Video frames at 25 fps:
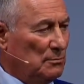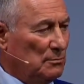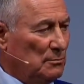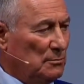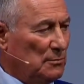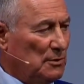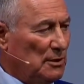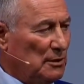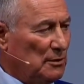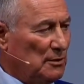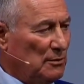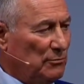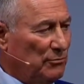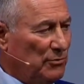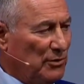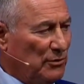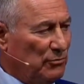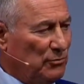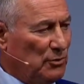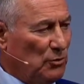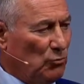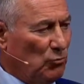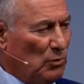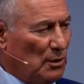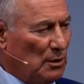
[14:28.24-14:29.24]

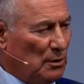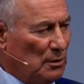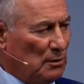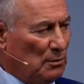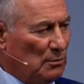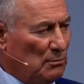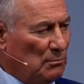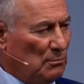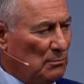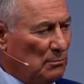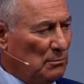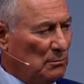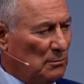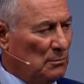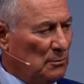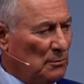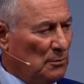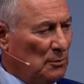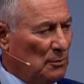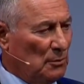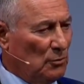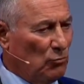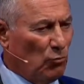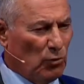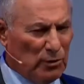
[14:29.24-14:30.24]
1951.
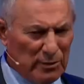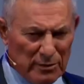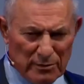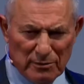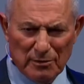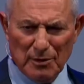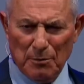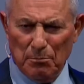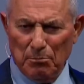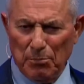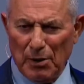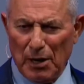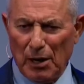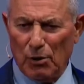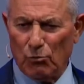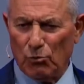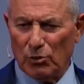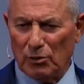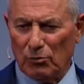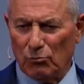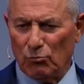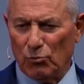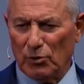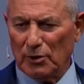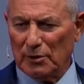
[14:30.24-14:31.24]
What is the power?
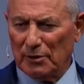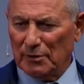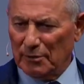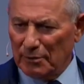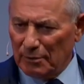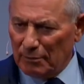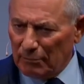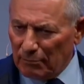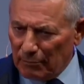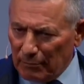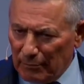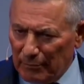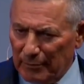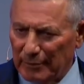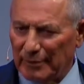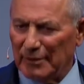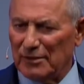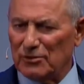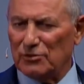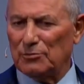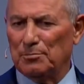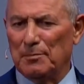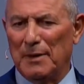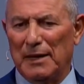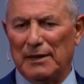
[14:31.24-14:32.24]
What is
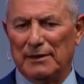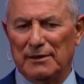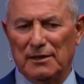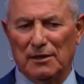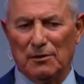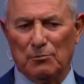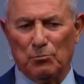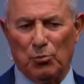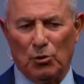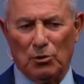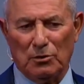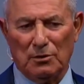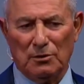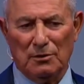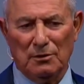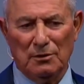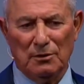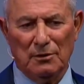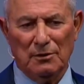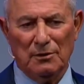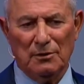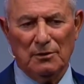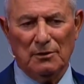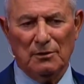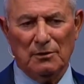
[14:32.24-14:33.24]
this melting pot?
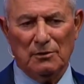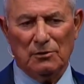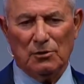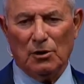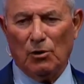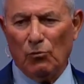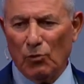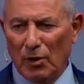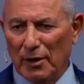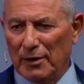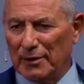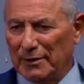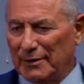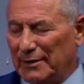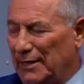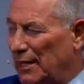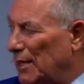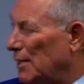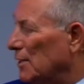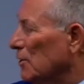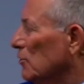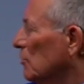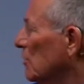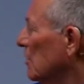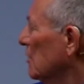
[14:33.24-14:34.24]
So I want to tell
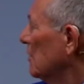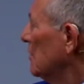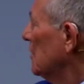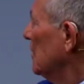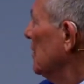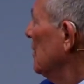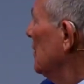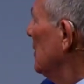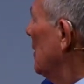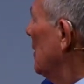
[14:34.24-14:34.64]
you that in